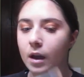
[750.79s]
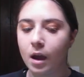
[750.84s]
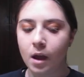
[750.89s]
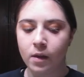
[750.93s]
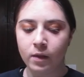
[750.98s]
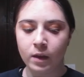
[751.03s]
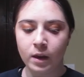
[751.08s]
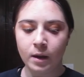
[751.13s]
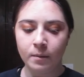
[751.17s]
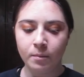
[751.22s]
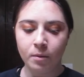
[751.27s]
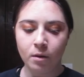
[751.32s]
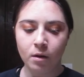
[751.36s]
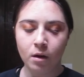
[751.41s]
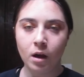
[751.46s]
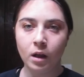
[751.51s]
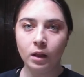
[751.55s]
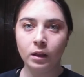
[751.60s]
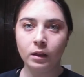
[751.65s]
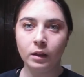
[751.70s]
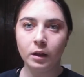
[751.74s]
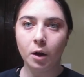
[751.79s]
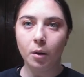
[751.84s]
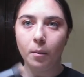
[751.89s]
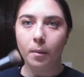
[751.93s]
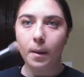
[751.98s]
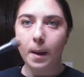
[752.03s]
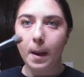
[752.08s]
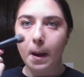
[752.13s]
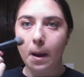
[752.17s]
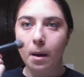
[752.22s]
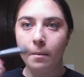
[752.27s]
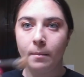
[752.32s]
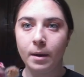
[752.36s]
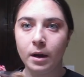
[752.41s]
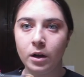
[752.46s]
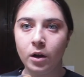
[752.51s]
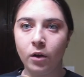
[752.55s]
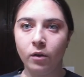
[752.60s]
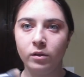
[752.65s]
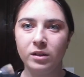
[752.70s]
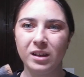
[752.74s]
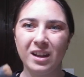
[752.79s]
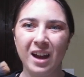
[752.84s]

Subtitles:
And then I put a little bit on my nose.